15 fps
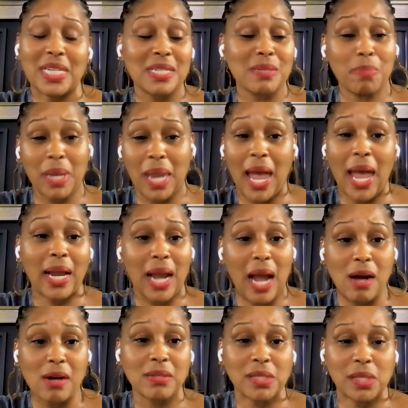It's
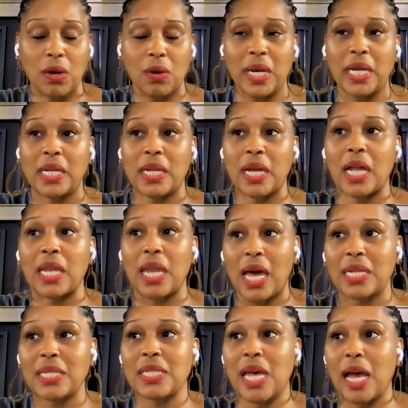black also, and a
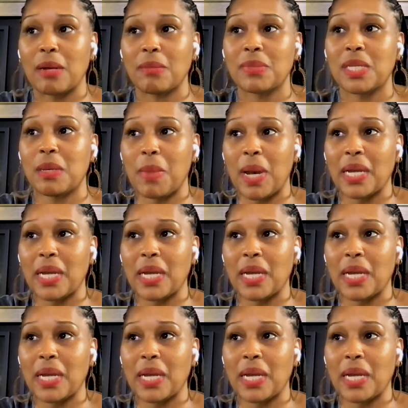lot of times